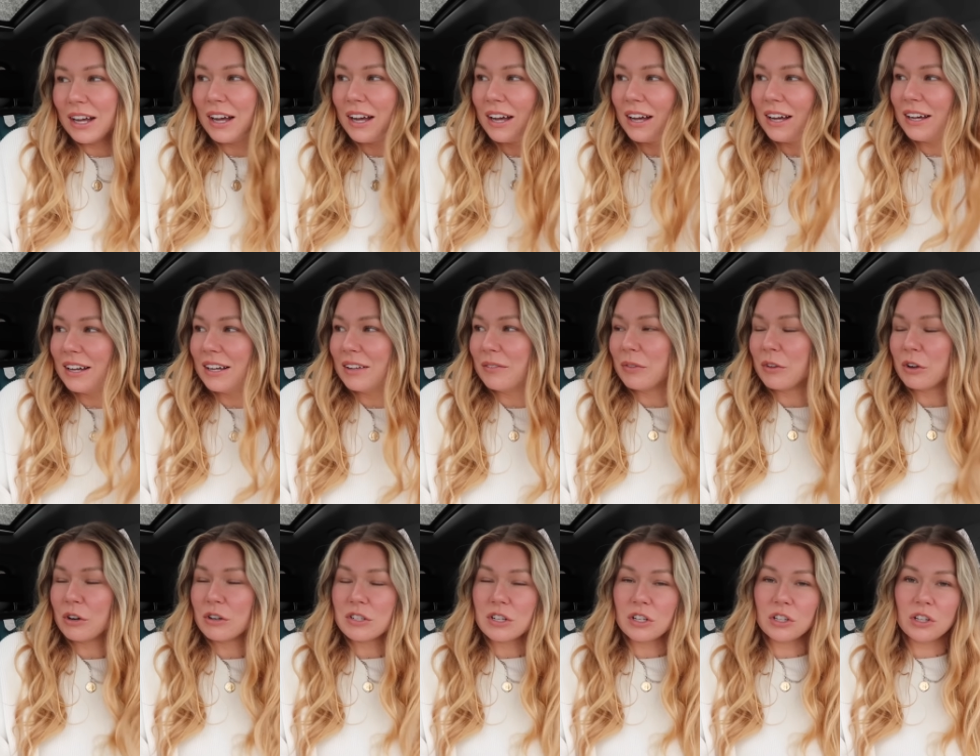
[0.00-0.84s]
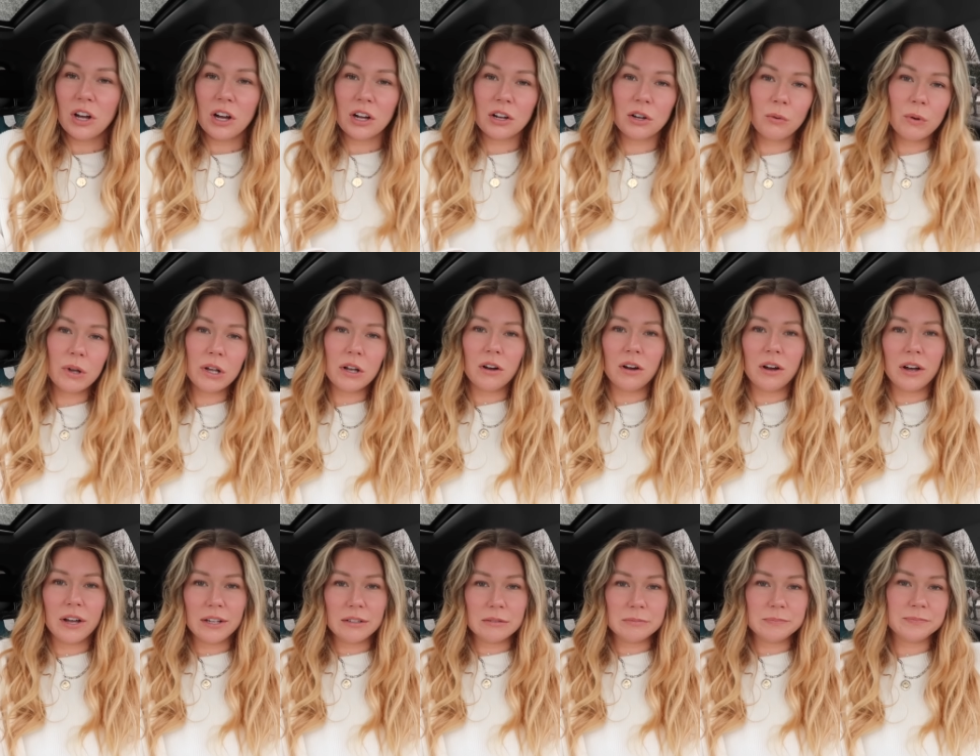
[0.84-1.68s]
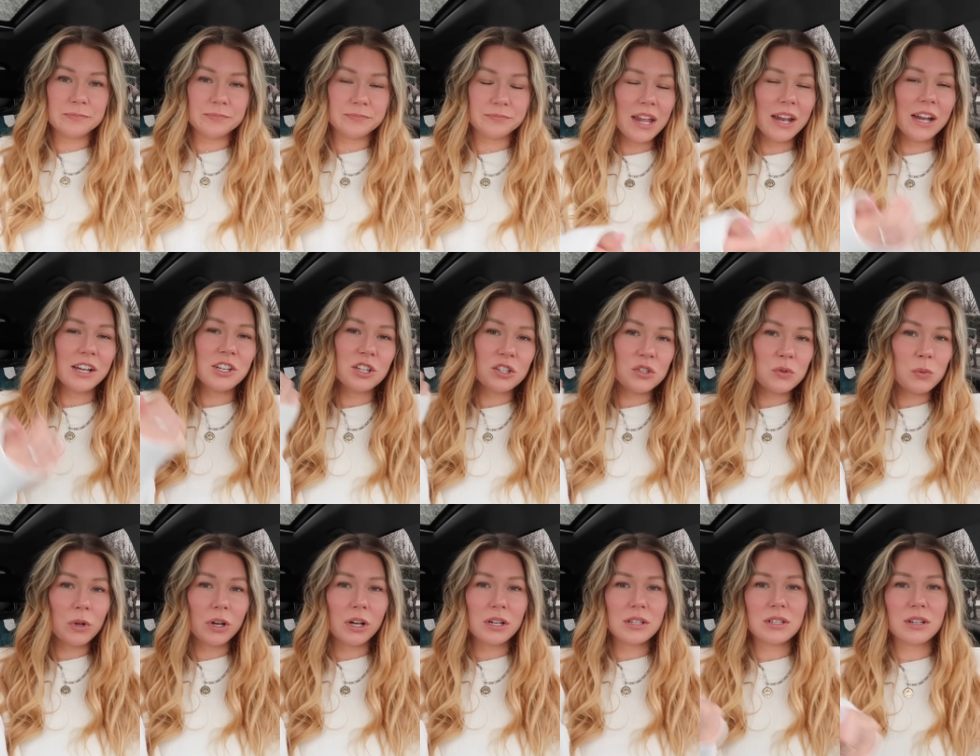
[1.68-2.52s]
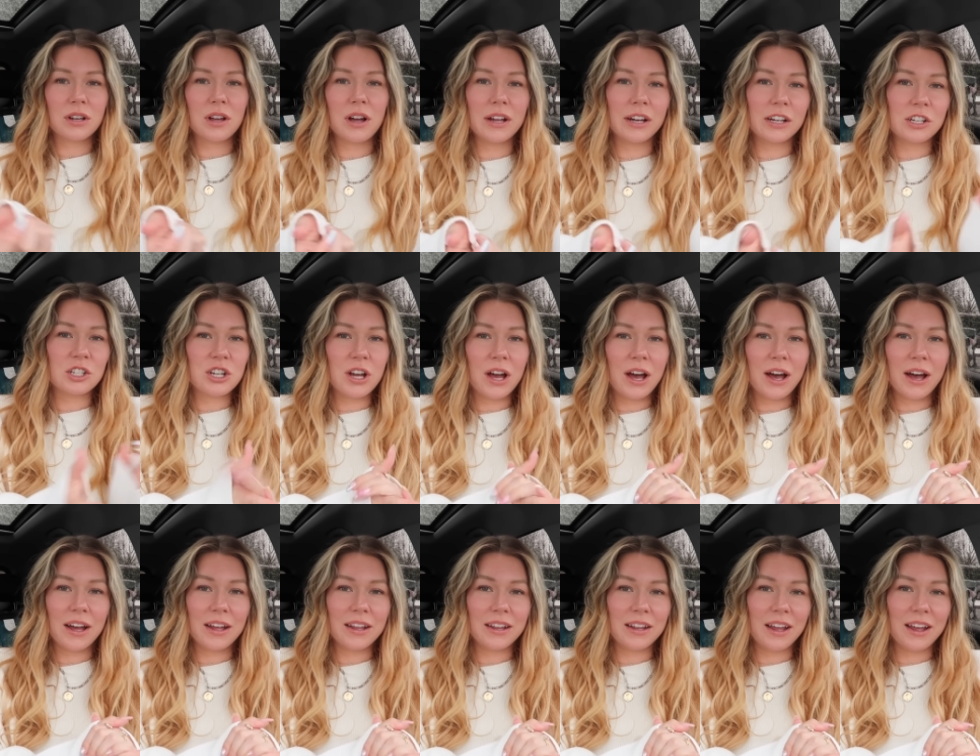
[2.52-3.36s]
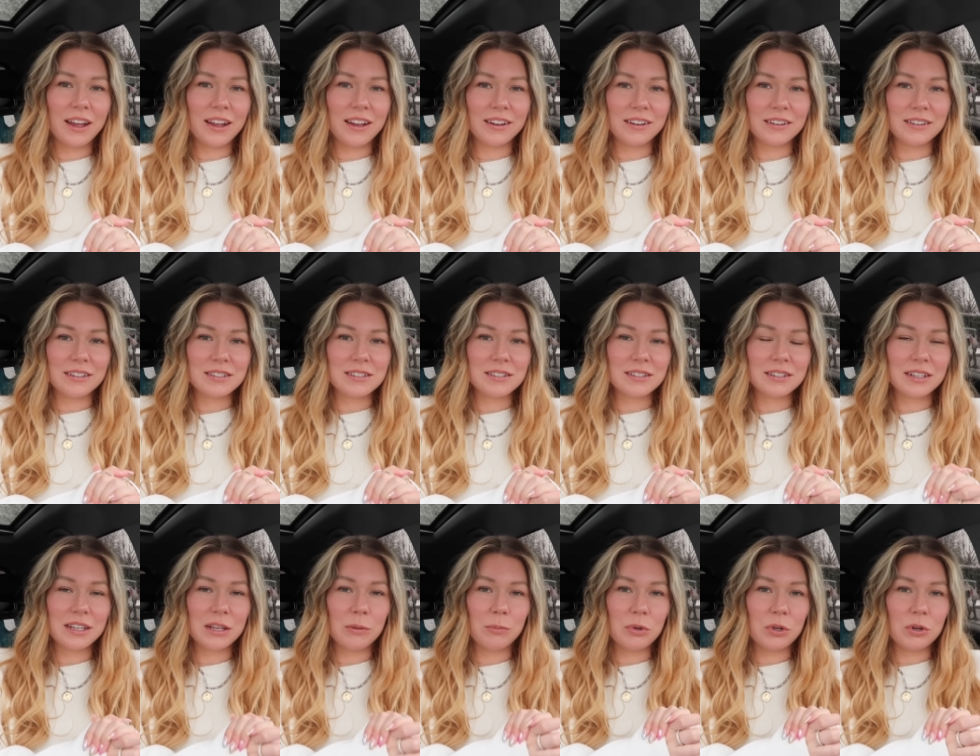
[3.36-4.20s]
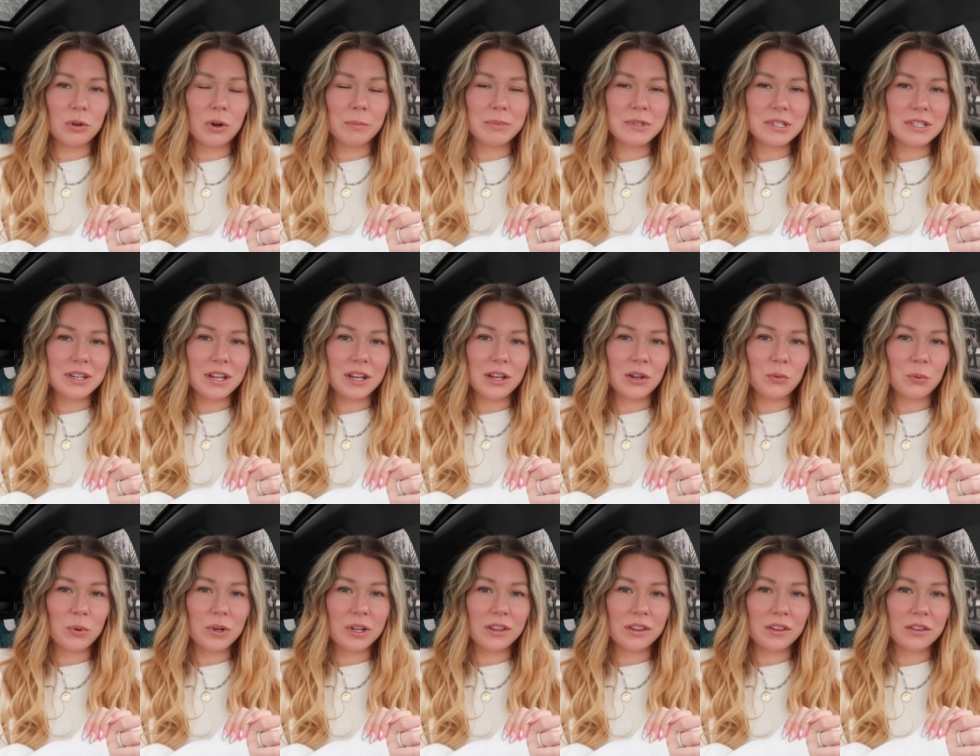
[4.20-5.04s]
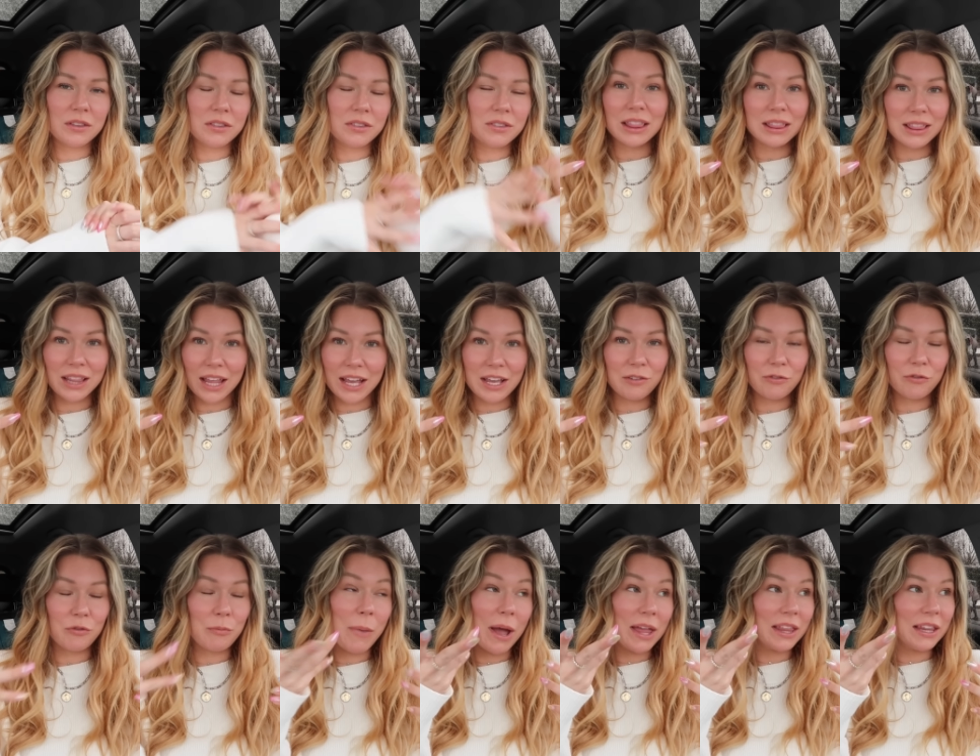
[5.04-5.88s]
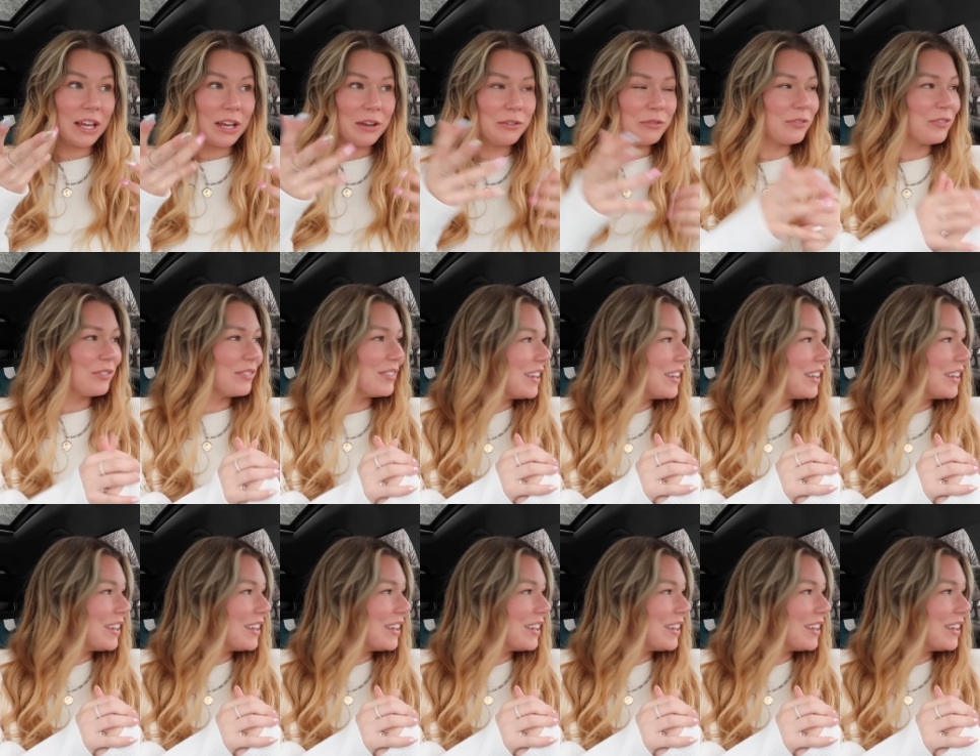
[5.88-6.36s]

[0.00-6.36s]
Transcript: Um, there's a lot going on and I just wanted to kind of chat and keep you up to date with life, my life.